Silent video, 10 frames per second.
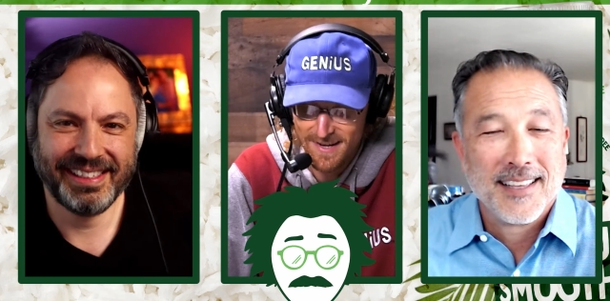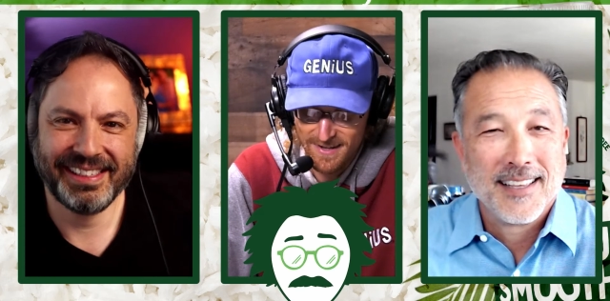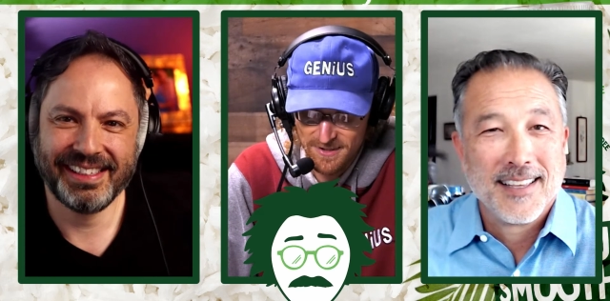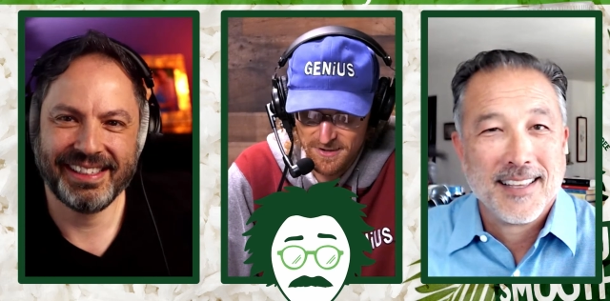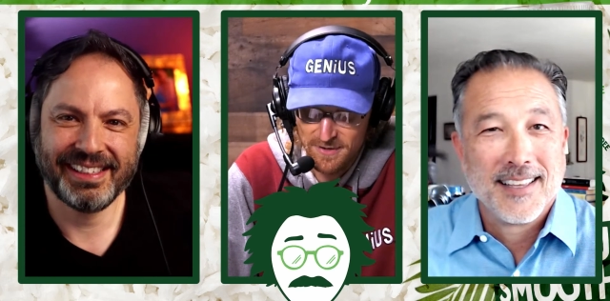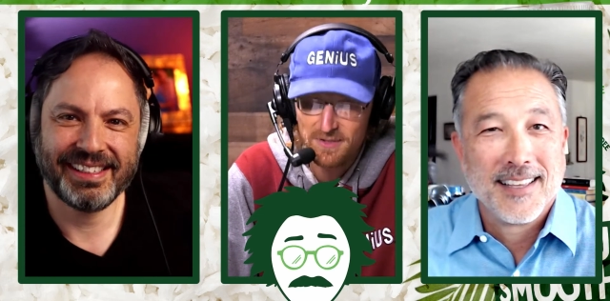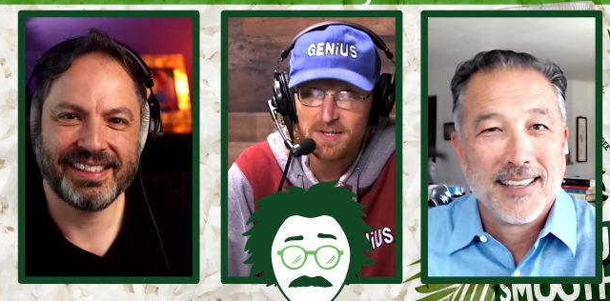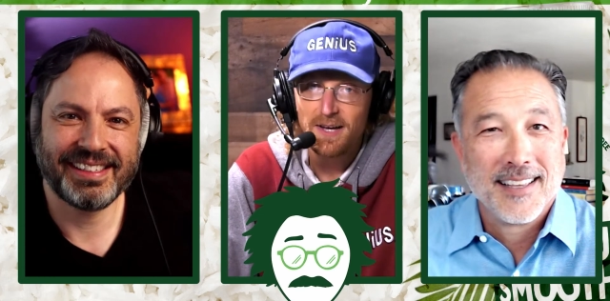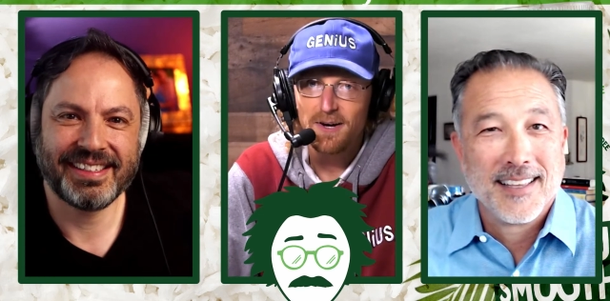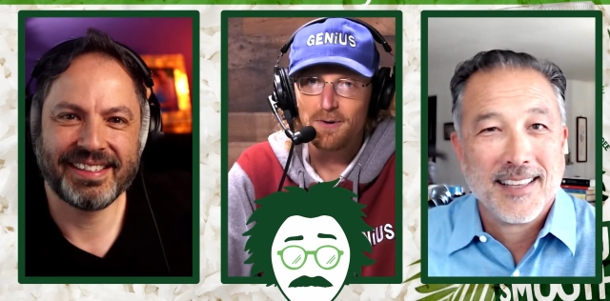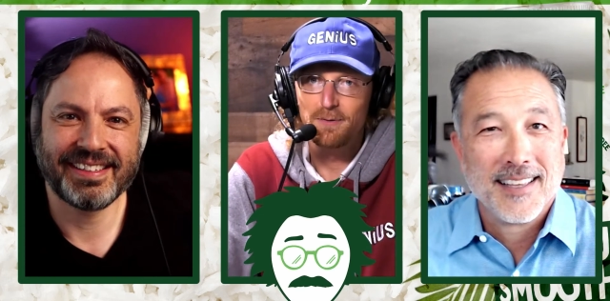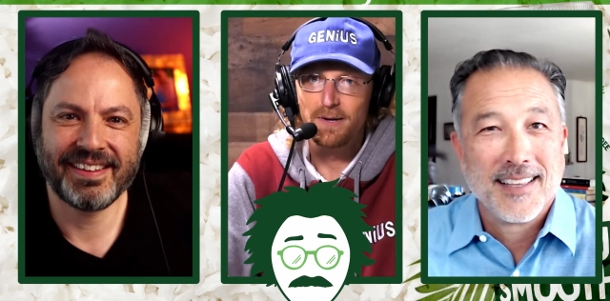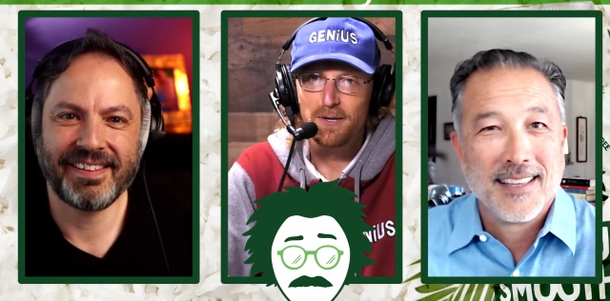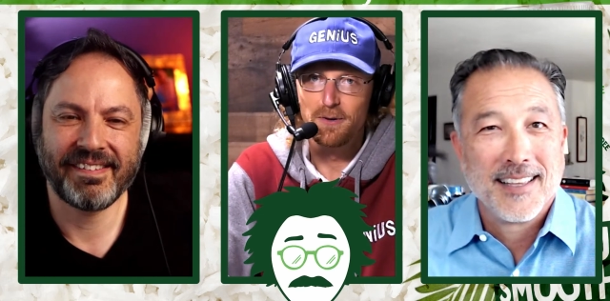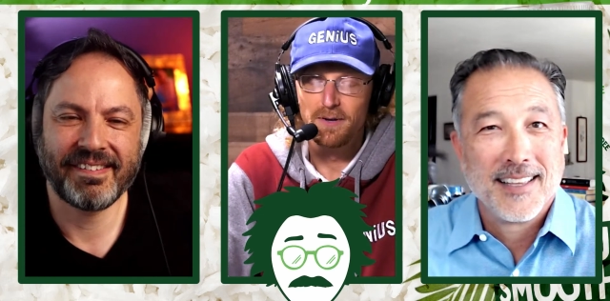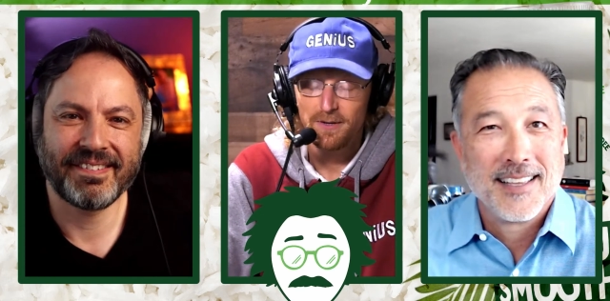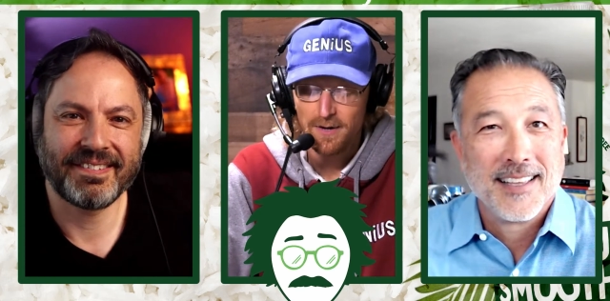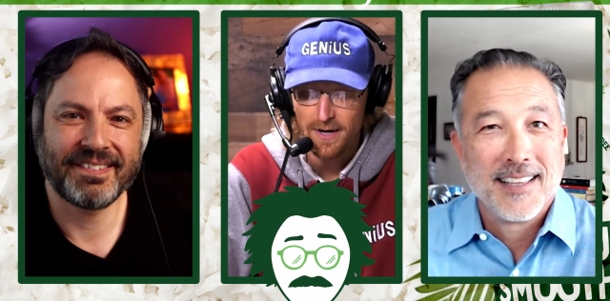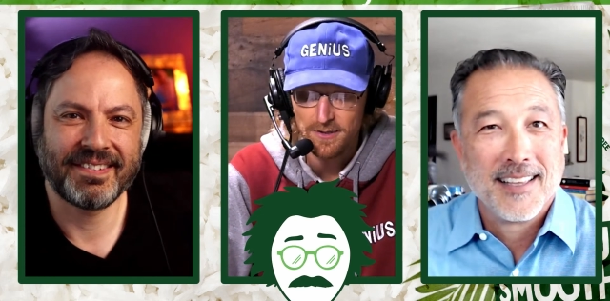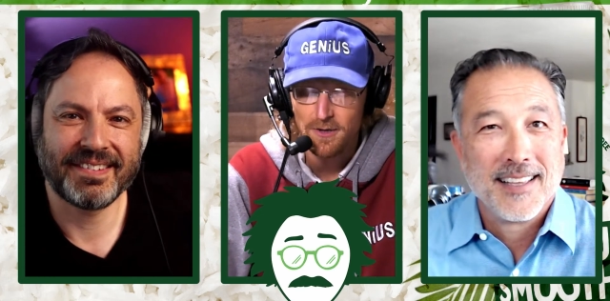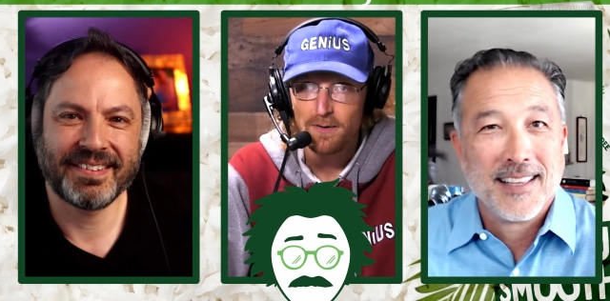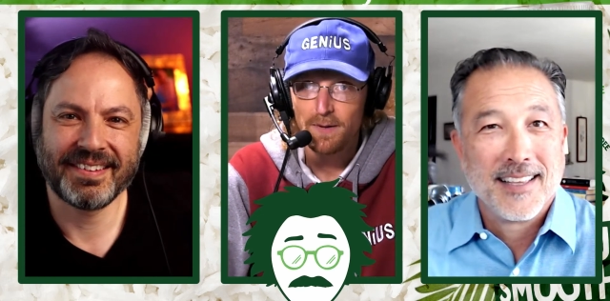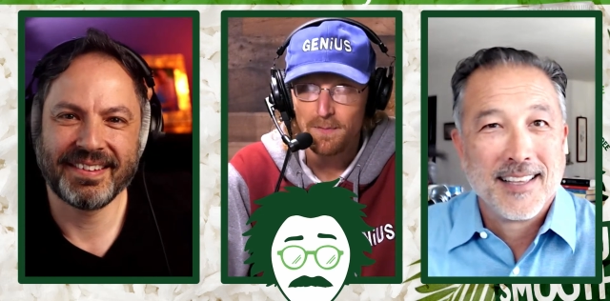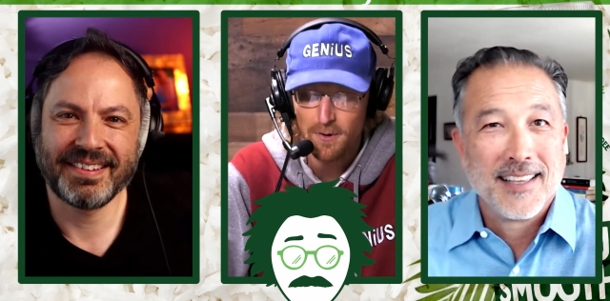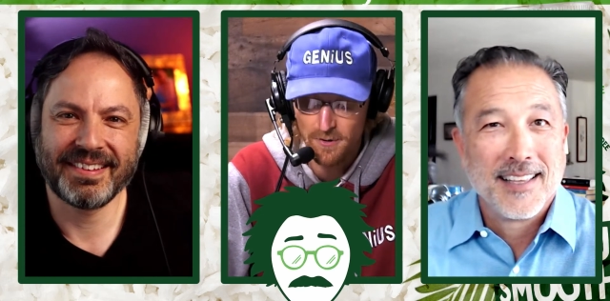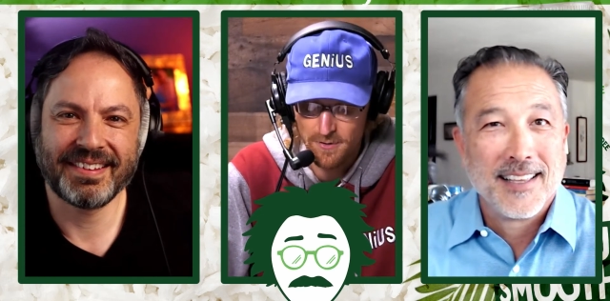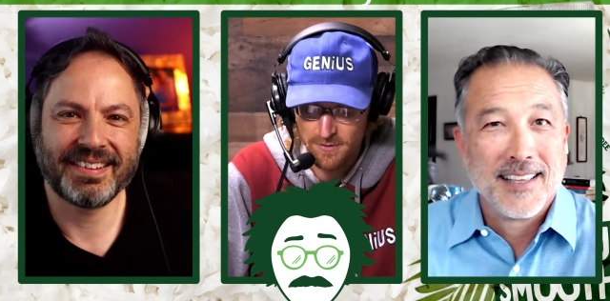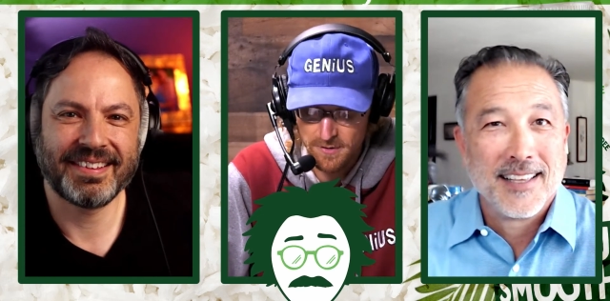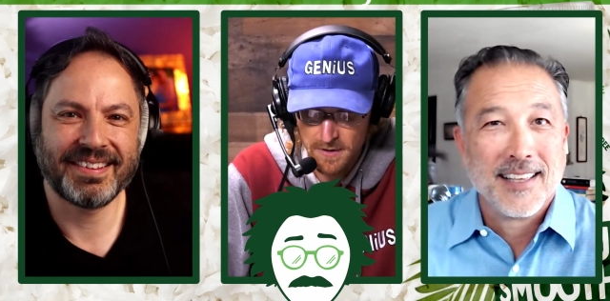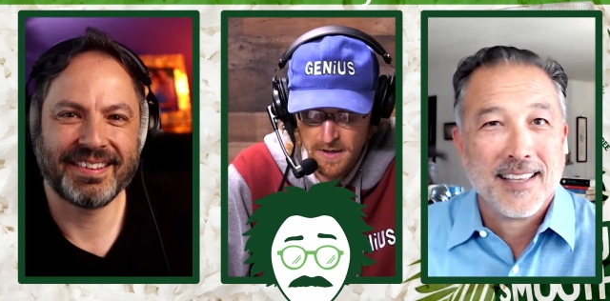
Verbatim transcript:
Speaker 1: It's going to see how great you, uh, you guys are being partners.